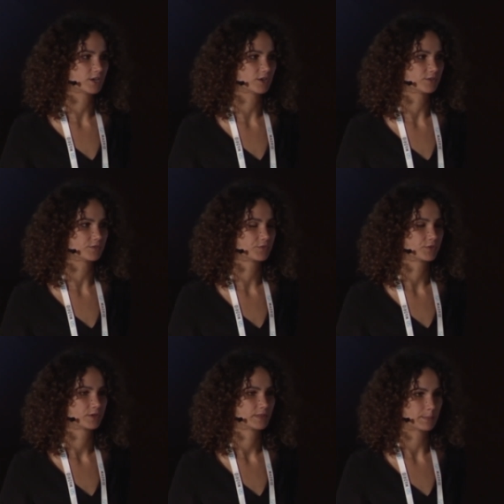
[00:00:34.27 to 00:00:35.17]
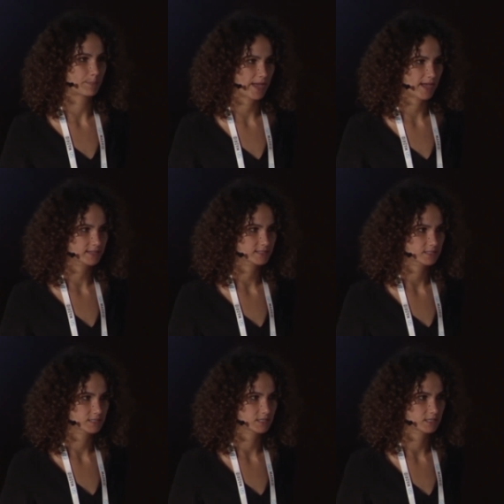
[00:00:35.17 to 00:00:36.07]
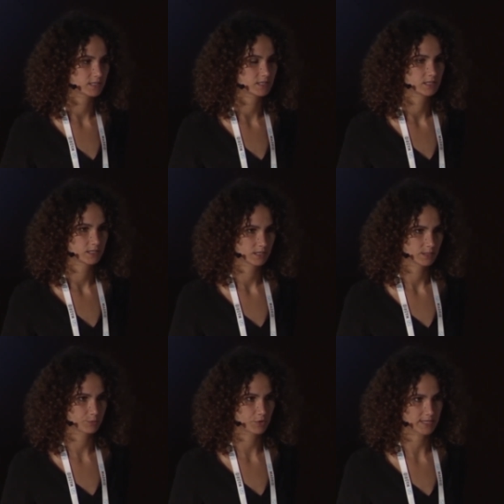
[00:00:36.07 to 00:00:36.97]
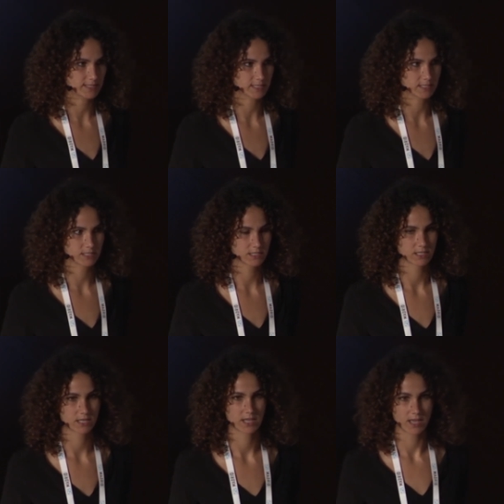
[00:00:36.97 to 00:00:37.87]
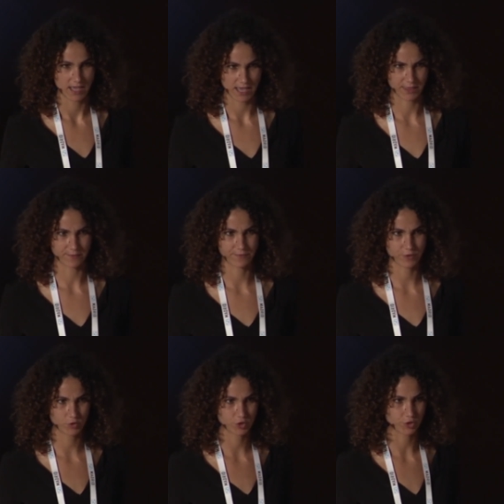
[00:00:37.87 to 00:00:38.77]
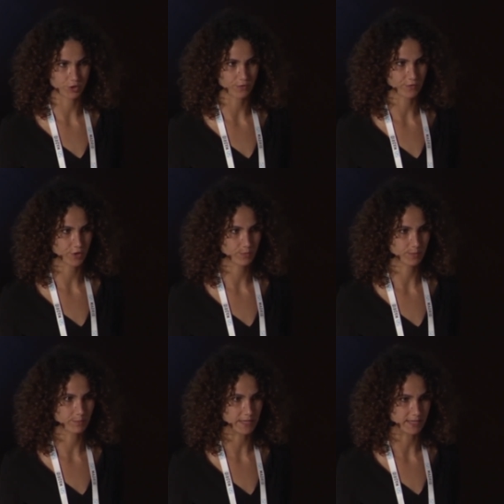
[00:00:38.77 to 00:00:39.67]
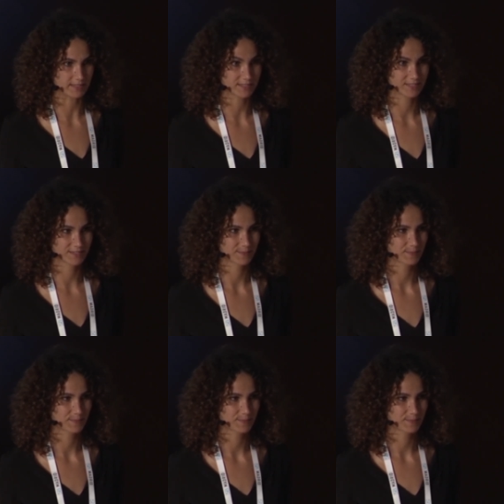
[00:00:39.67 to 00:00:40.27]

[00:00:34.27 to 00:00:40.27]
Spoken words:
of the past, the present, and the future of human beings.